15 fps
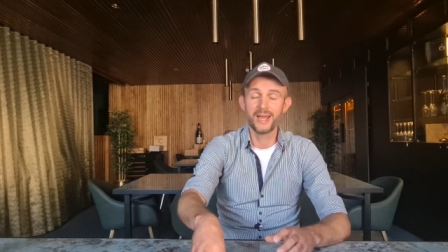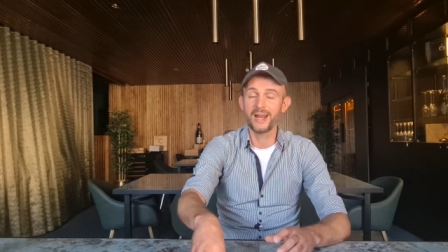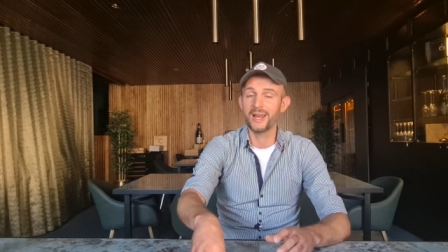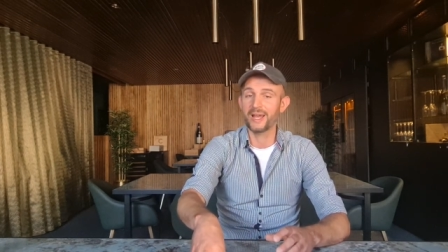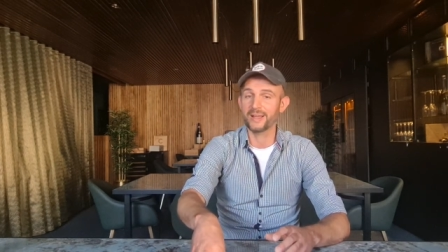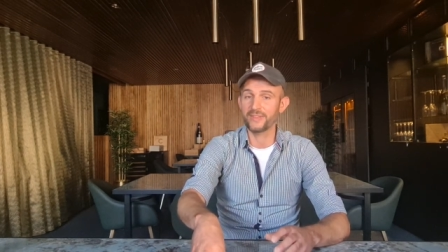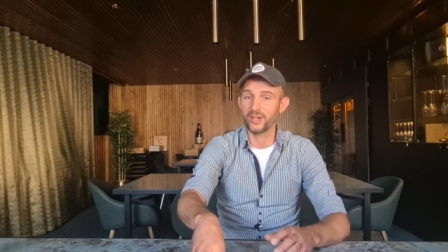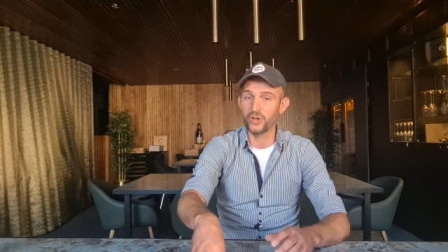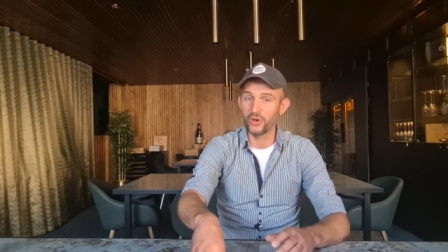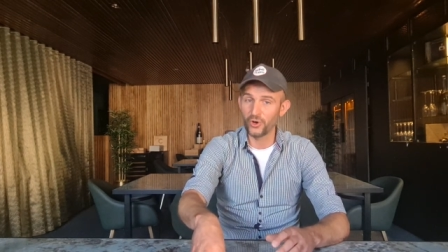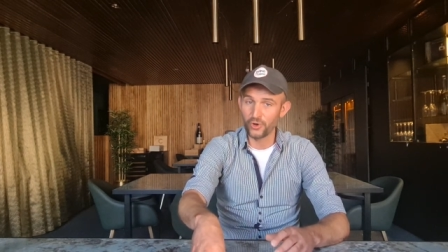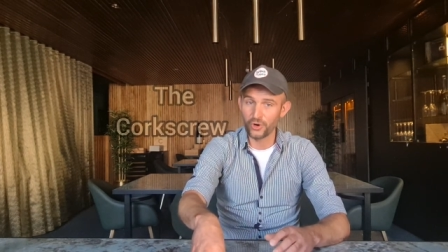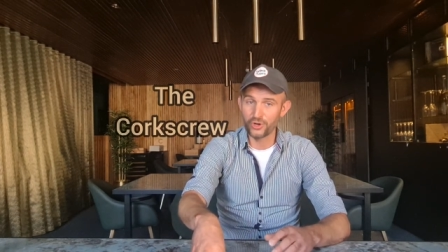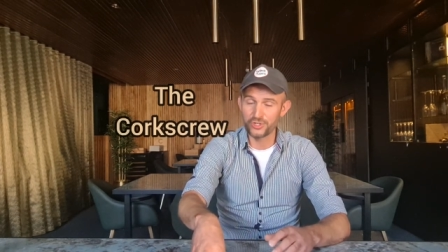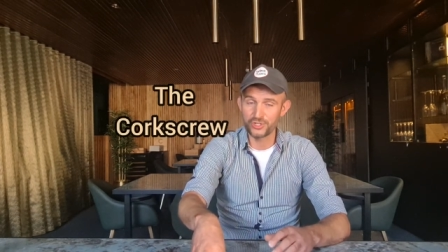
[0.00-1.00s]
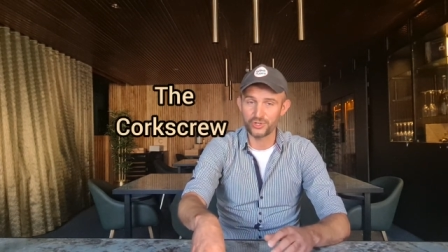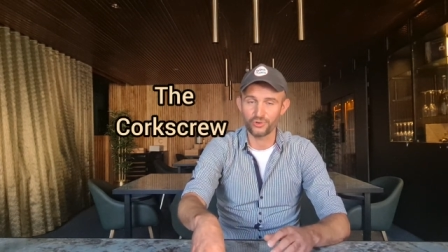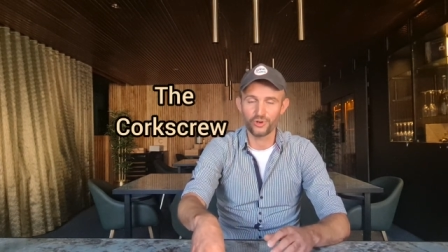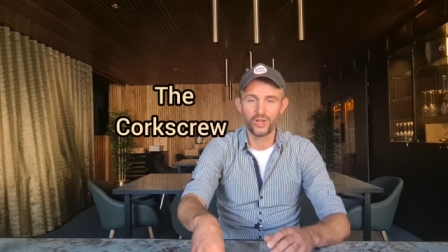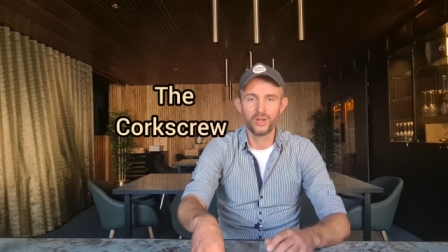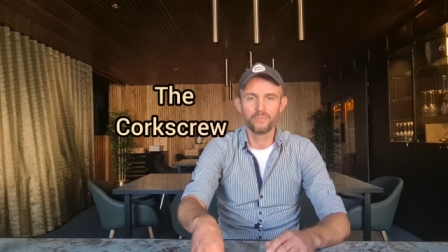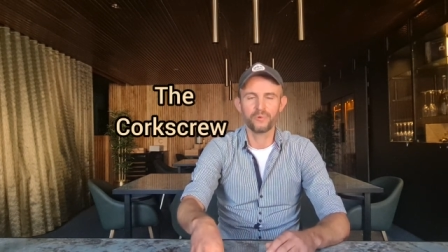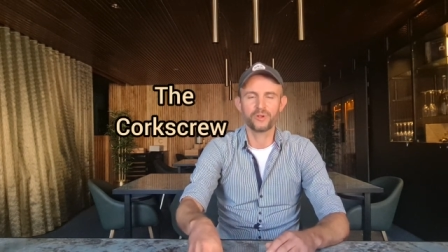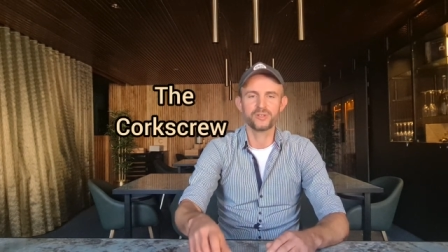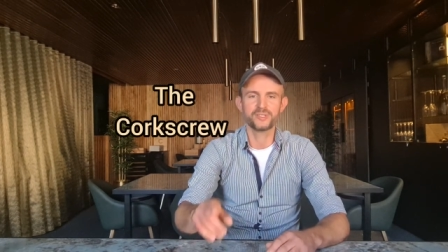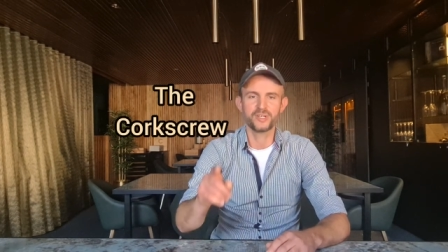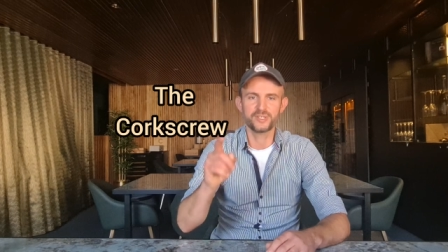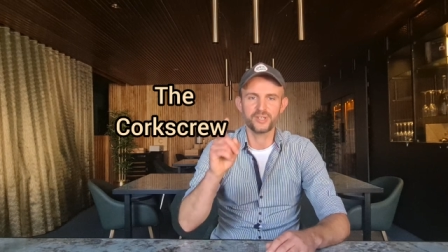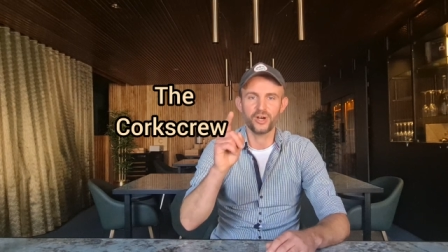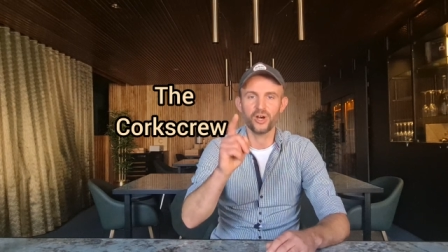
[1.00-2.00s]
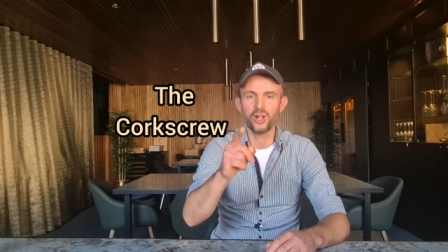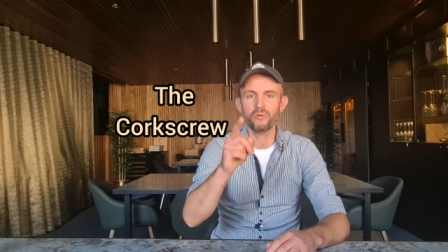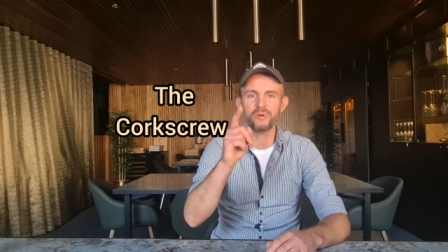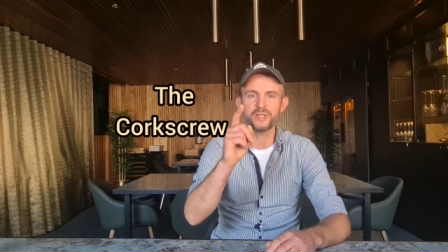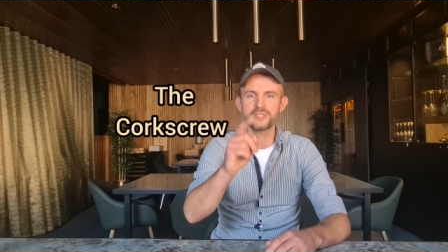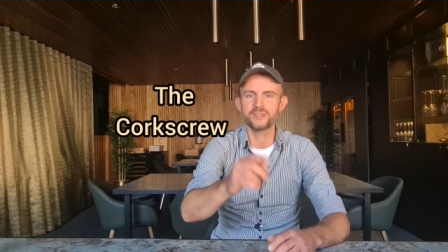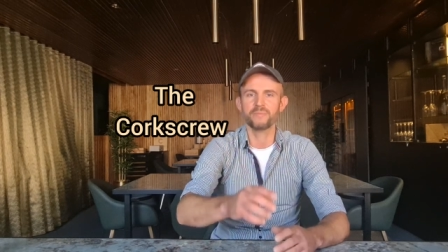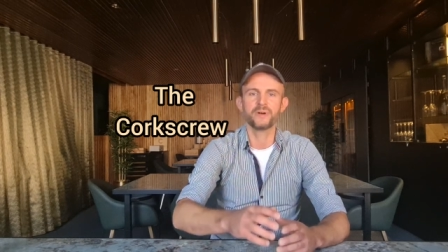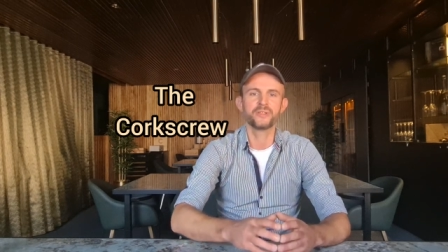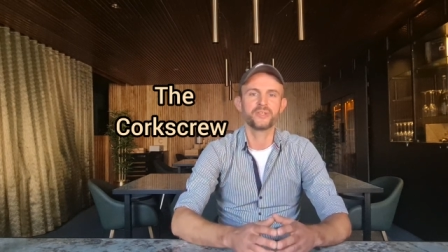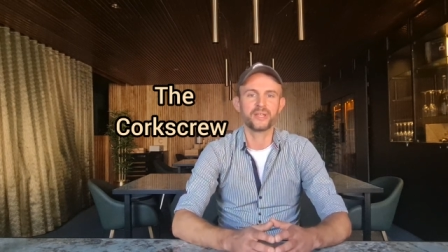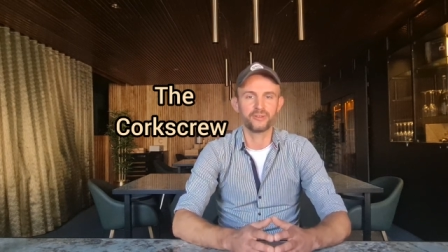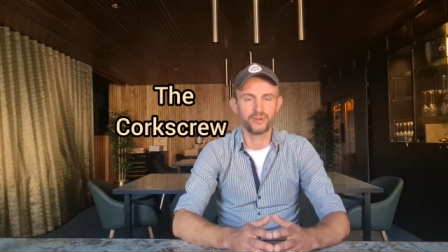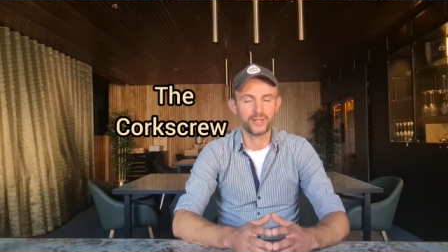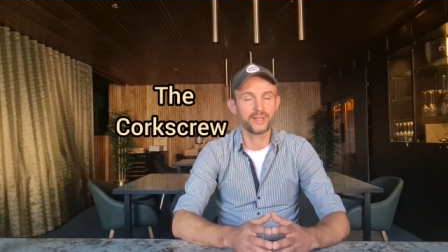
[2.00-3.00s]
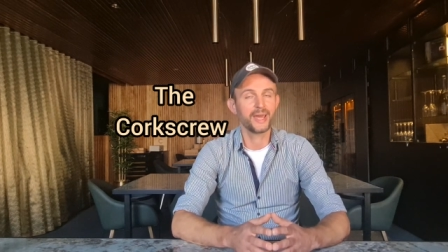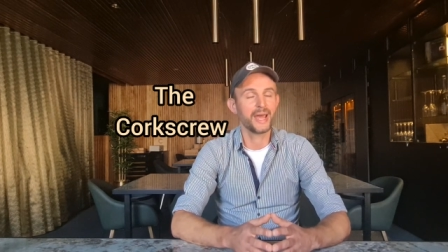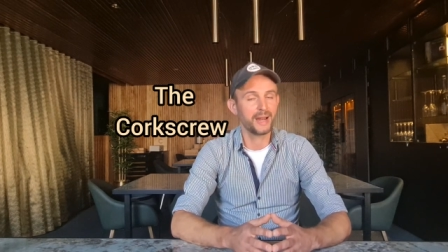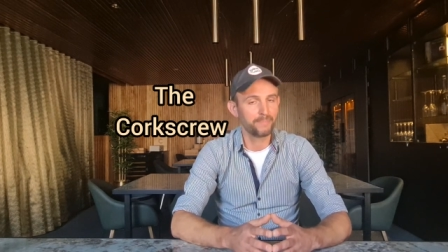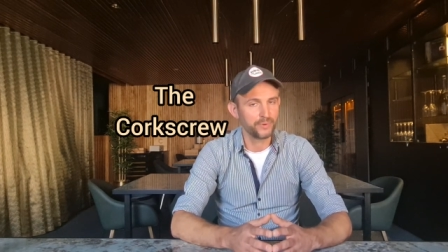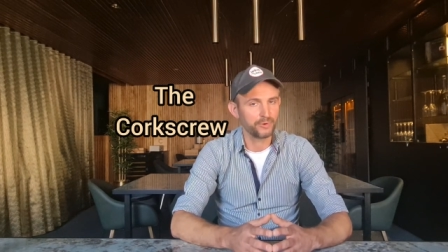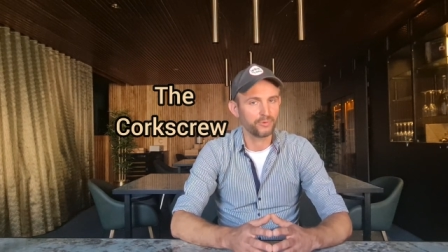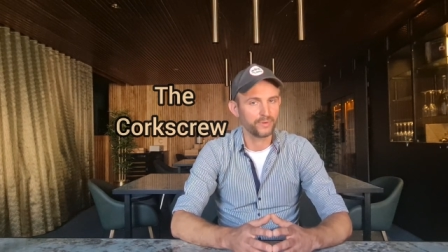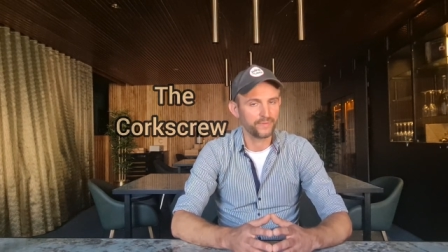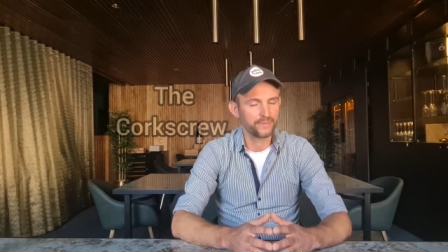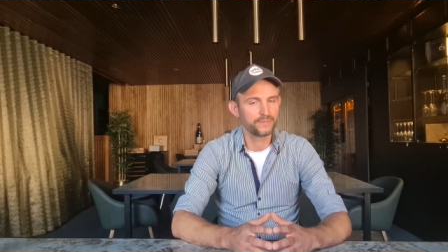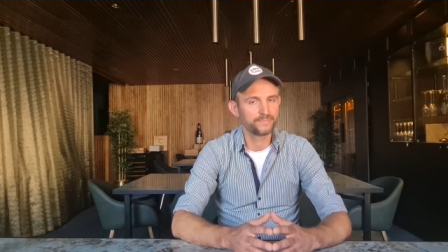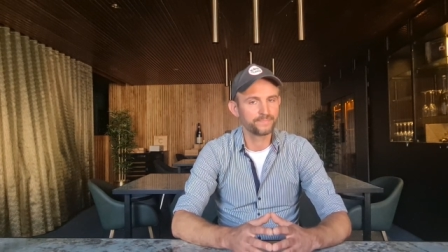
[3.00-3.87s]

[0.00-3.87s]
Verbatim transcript: like the Corkscrew, because there's always someone that you can help you with.